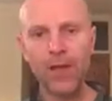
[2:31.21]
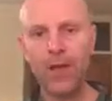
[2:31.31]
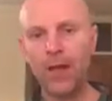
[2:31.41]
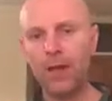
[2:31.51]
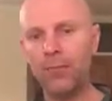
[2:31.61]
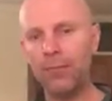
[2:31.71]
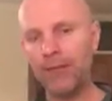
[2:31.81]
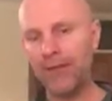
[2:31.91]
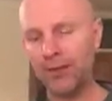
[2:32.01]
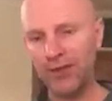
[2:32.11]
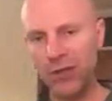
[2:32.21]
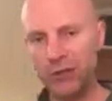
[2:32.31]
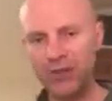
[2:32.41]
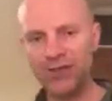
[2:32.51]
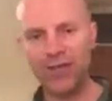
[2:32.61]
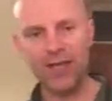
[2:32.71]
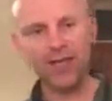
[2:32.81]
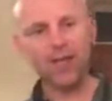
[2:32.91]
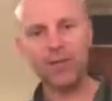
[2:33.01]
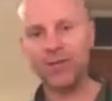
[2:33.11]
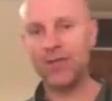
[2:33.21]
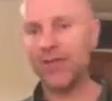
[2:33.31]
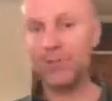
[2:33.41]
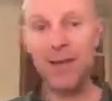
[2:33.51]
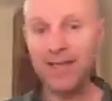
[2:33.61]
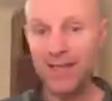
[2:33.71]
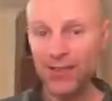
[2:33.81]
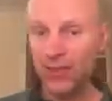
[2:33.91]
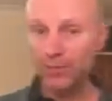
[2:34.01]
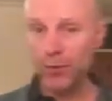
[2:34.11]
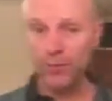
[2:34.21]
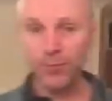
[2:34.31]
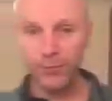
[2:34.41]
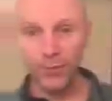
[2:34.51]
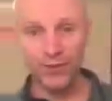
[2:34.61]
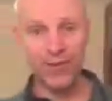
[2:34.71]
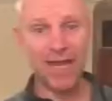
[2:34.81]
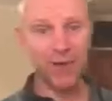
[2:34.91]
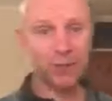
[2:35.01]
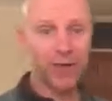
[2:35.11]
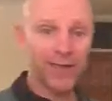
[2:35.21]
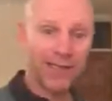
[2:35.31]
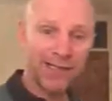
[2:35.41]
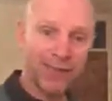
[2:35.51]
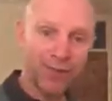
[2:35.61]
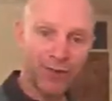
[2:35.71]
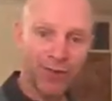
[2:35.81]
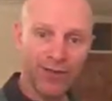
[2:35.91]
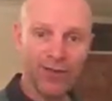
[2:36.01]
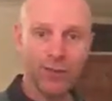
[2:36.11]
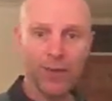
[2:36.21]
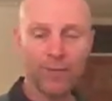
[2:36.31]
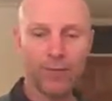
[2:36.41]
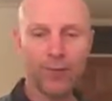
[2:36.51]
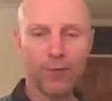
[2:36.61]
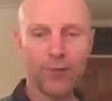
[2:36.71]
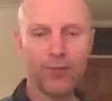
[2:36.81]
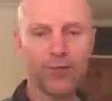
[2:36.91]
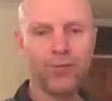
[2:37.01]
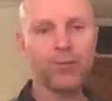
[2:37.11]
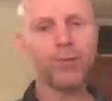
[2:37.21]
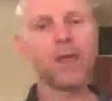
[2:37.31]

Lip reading: Again, I digress there. So it's basically, it's just movement. We're just calibrating and synchronizing the breath for the motion.